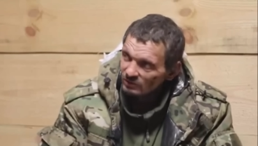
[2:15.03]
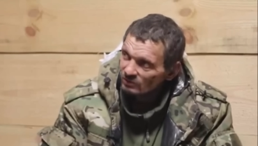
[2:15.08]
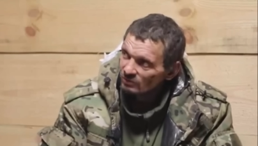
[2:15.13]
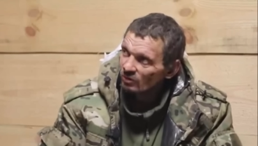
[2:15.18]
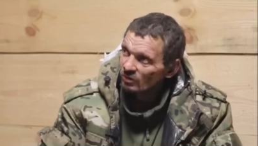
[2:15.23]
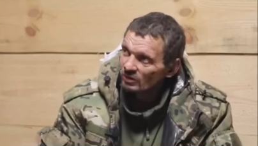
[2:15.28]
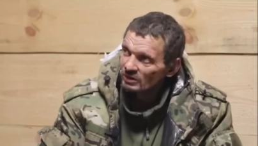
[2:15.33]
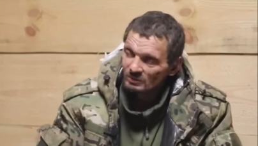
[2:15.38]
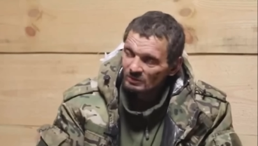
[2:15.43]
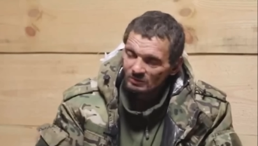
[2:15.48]
We
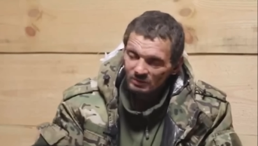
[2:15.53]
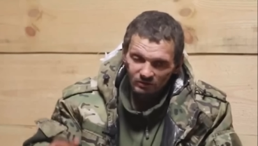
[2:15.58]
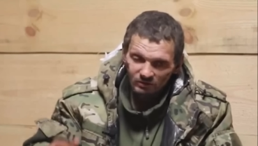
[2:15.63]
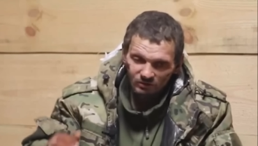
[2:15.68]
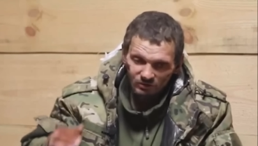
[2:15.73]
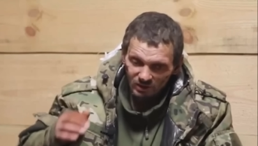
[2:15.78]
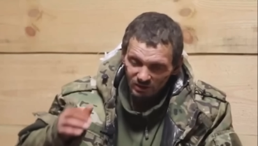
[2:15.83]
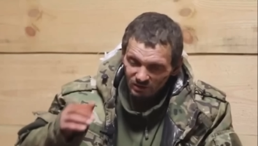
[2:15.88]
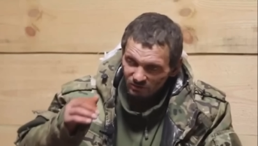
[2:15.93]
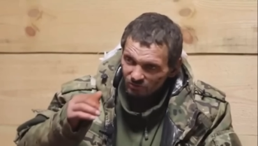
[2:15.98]
called the
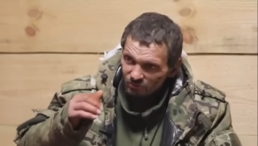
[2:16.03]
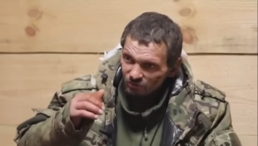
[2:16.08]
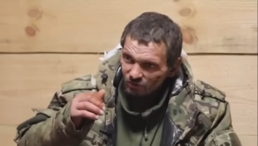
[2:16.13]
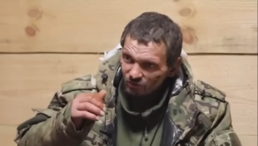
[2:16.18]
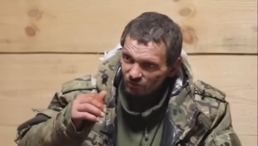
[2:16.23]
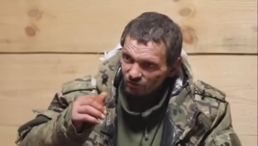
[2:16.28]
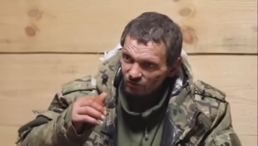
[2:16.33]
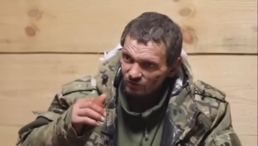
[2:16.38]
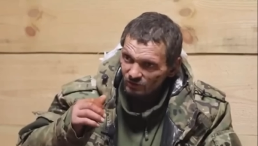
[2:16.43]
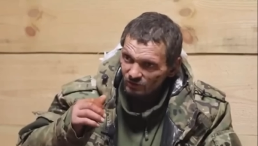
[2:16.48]
command,
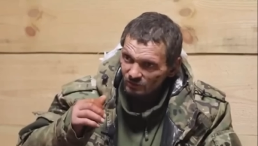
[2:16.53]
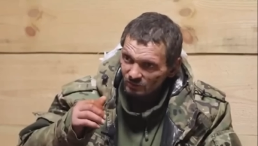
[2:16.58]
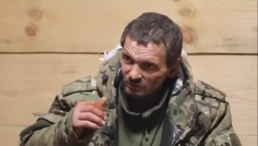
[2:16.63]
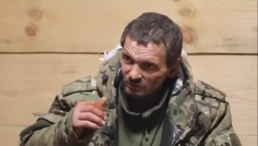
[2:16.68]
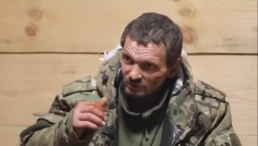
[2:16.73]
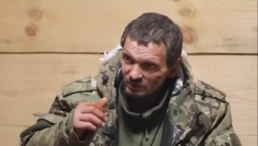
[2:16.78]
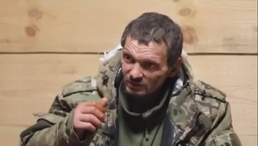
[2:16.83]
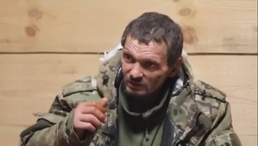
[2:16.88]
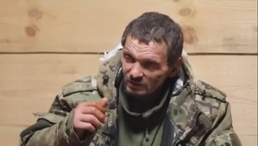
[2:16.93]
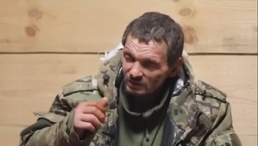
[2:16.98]
keep an eye on the
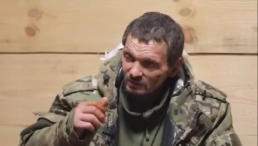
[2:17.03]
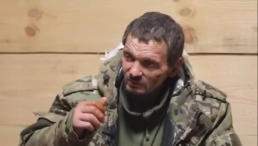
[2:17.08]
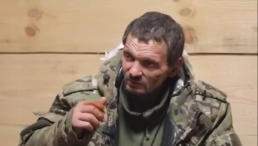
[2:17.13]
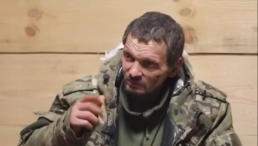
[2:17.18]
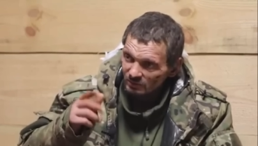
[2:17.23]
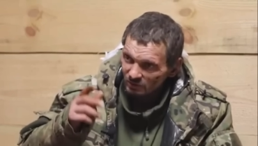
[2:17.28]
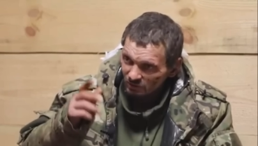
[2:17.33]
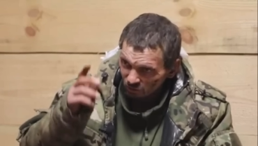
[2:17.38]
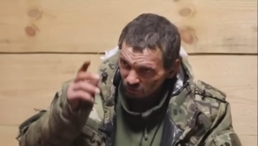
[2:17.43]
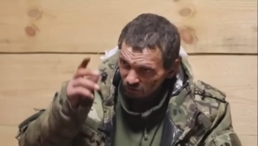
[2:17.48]
drones.
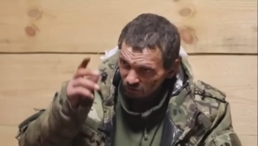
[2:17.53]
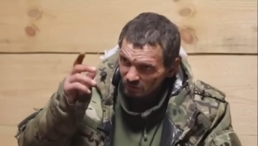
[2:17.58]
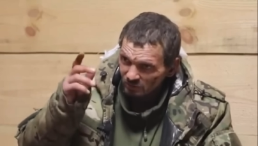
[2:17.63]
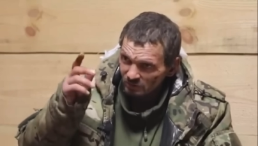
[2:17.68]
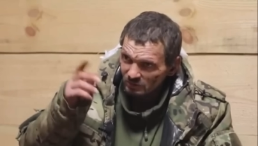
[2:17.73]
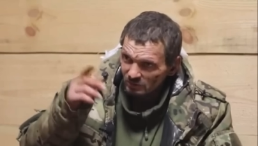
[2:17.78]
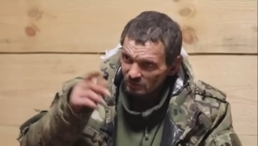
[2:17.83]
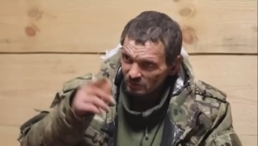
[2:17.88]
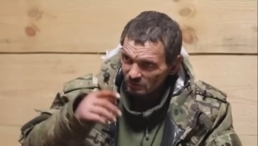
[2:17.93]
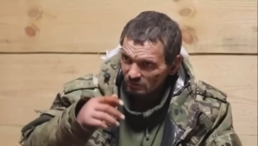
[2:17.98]

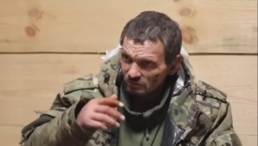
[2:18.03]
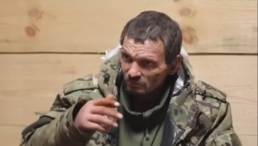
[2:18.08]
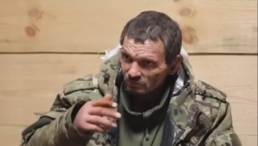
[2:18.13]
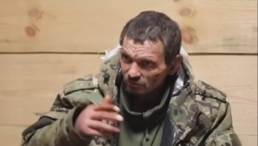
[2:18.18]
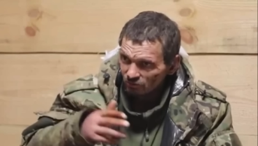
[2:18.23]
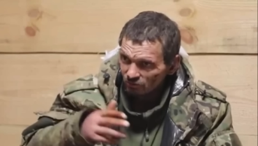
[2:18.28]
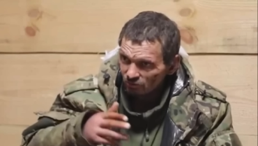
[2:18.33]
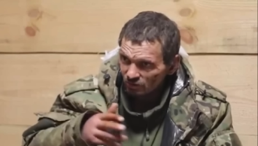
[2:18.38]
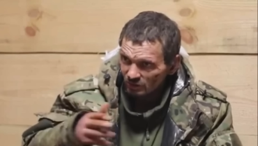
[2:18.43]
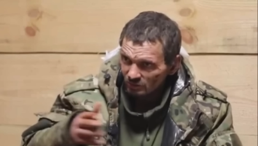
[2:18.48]
What's going
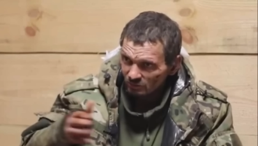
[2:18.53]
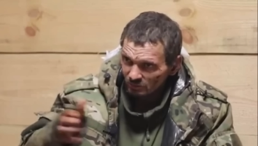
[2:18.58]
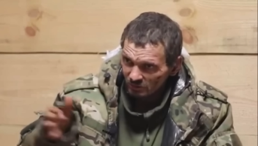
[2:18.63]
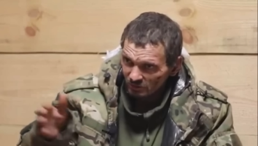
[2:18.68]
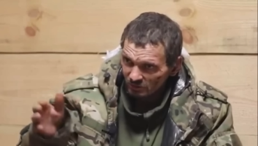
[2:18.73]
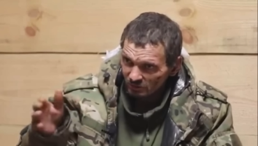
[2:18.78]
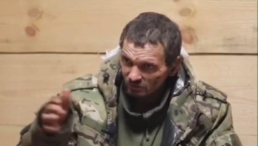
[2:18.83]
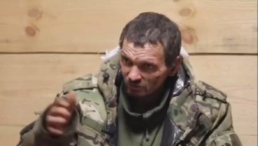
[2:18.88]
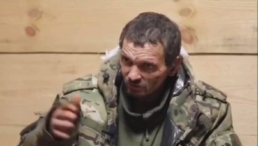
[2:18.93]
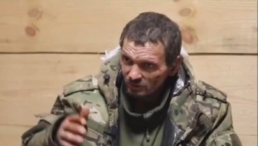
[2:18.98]
on?
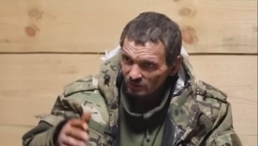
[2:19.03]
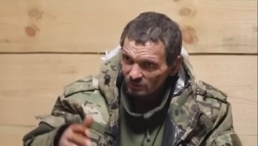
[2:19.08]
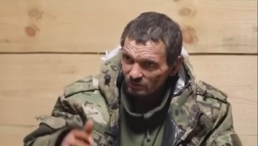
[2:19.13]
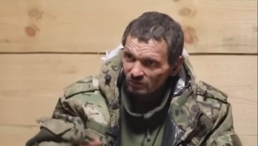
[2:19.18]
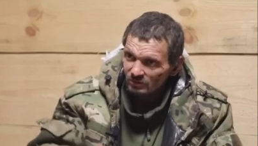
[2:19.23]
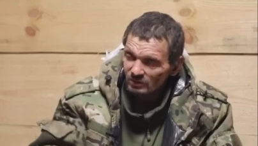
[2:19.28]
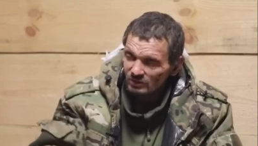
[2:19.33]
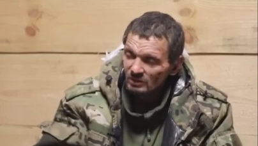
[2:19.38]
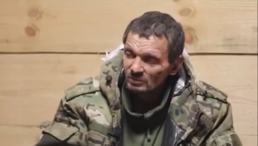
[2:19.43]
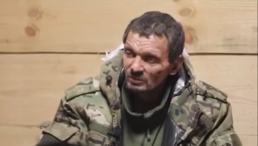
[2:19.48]
Everything's fine. Your
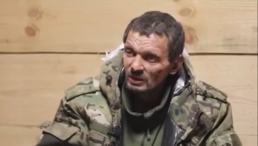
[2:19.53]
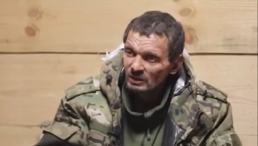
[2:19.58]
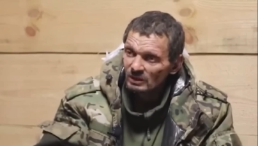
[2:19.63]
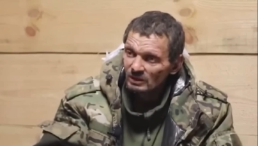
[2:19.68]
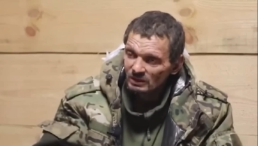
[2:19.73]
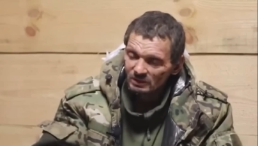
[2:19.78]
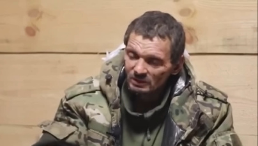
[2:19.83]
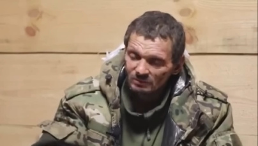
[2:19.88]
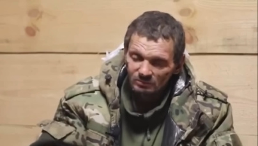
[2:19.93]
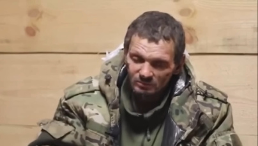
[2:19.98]
bunker is
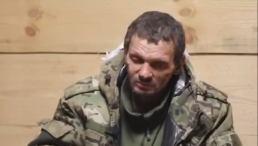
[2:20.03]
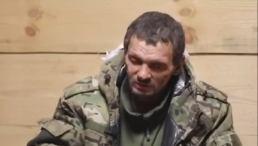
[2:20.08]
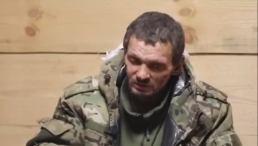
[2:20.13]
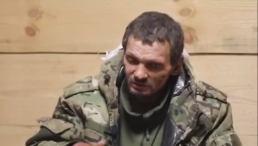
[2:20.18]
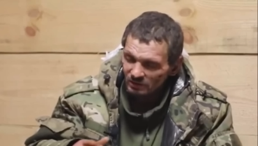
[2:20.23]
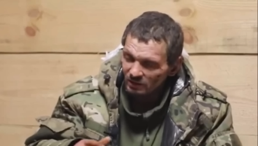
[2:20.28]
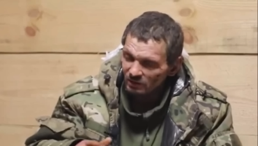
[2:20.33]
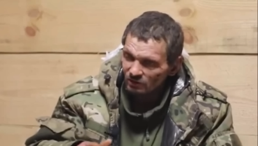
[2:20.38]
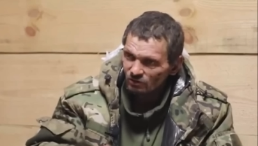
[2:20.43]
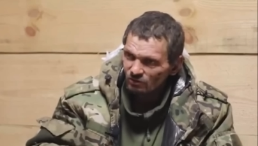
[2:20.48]

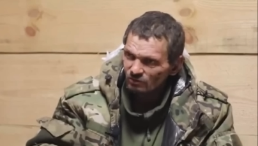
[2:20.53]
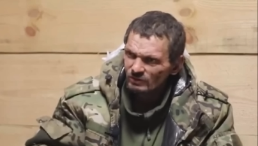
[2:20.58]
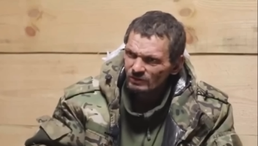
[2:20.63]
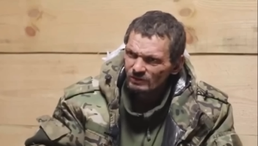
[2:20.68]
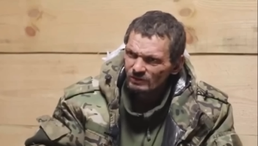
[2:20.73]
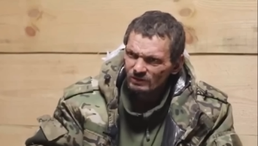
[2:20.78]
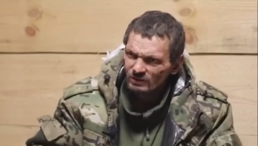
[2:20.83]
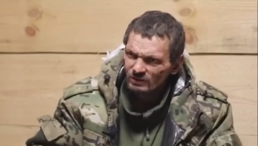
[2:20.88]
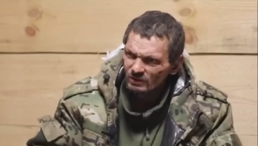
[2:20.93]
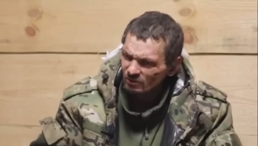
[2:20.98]
serious.
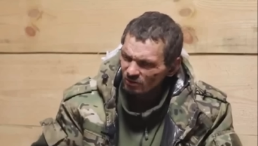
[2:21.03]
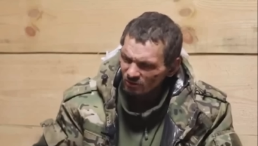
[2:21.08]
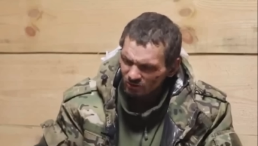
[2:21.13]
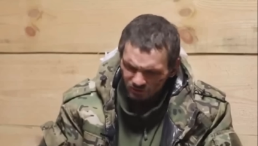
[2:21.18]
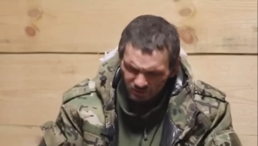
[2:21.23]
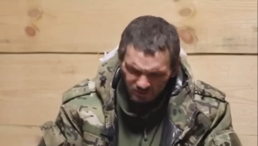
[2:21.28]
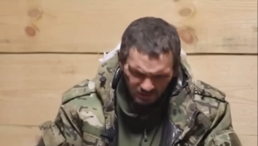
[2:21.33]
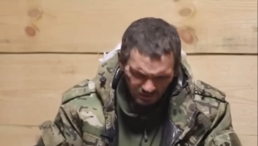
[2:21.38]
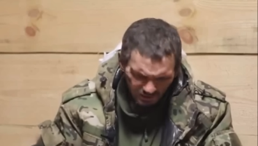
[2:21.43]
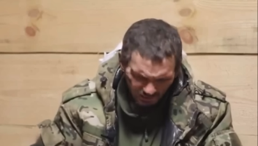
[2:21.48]
Those
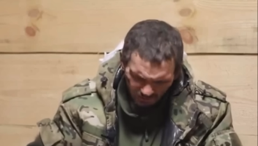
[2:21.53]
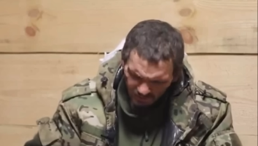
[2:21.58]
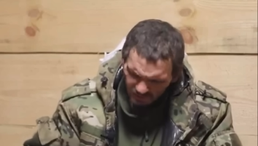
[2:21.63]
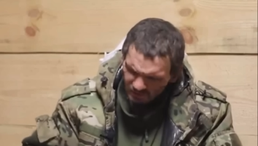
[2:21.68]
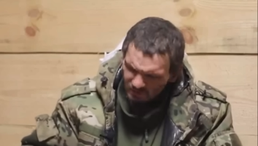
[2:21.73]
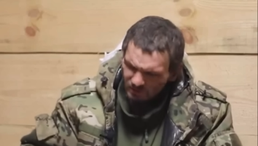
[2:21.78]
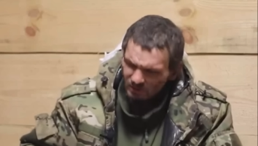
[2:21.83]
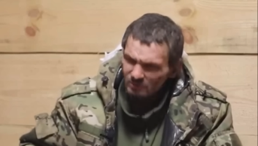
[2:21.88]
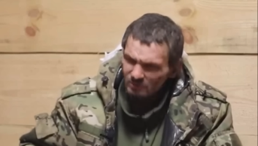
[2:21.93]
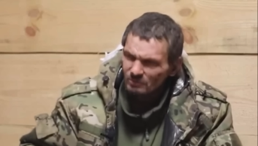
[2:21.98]
logs,
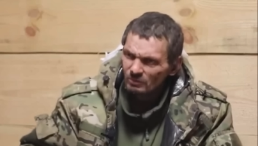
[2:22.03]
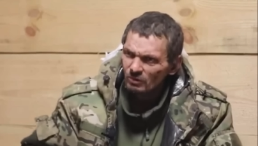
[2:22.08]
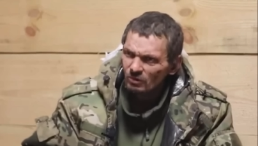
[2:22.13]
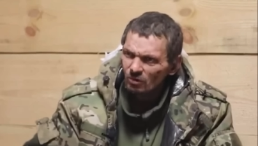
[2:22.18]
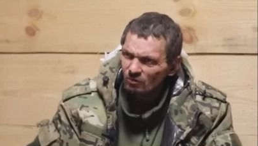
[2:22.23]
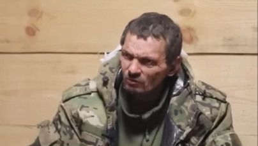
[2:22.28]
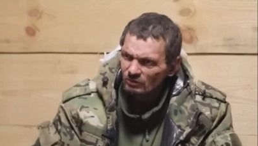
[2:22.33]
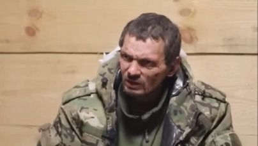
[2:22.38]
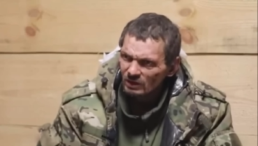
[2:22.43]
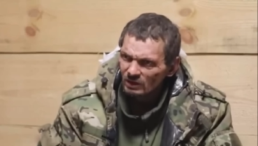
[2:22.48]

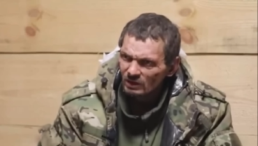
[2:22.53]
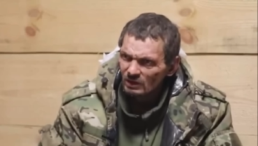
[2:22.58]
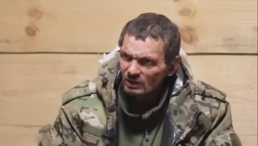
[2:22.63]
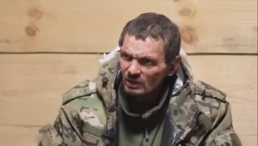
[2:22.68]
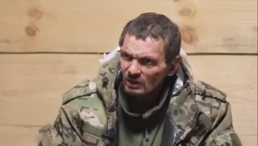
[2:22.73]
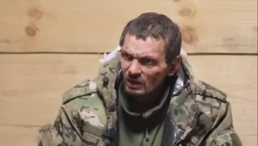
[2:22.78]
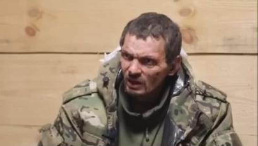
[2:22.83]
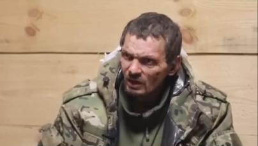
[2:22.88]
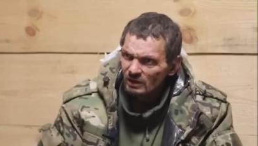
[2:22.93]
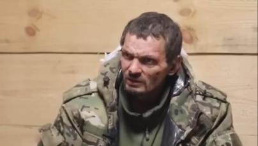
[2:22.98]
they
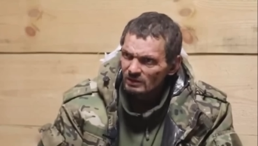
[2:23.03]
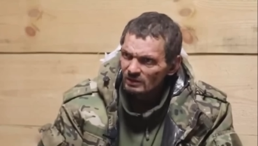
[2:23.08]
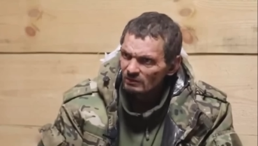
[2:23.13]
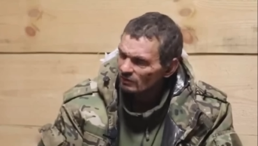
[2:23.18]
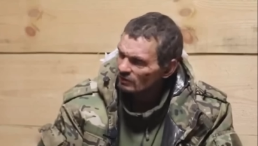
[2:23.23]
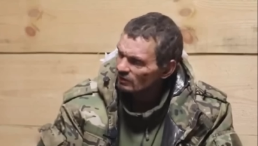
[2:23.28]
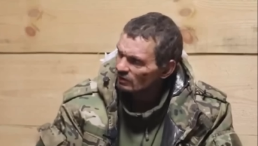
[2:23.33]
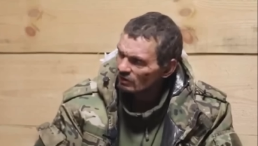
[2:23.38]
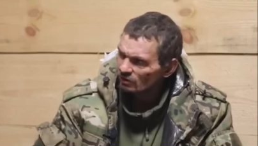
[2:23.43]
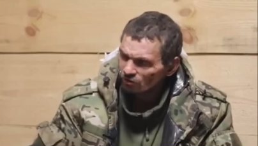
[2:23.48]
can withstand a
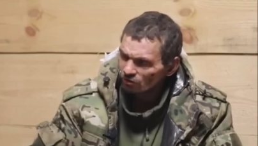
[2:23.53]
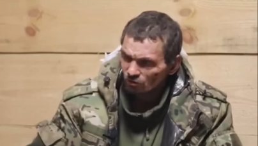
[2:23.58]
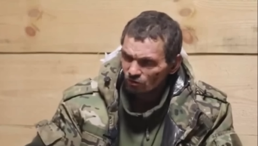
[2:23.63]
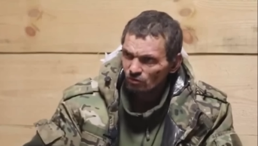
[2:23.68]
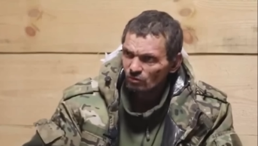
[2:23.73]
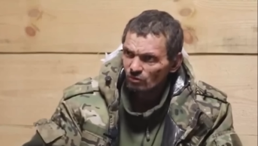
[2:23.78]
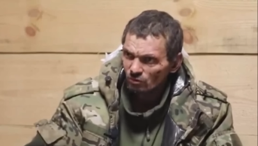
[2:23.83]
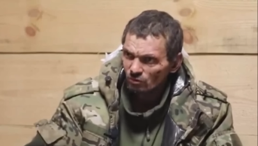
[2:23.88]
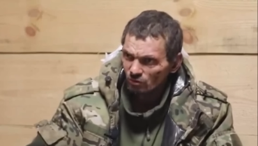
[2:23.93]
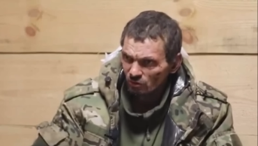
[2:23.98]
lot. Wow.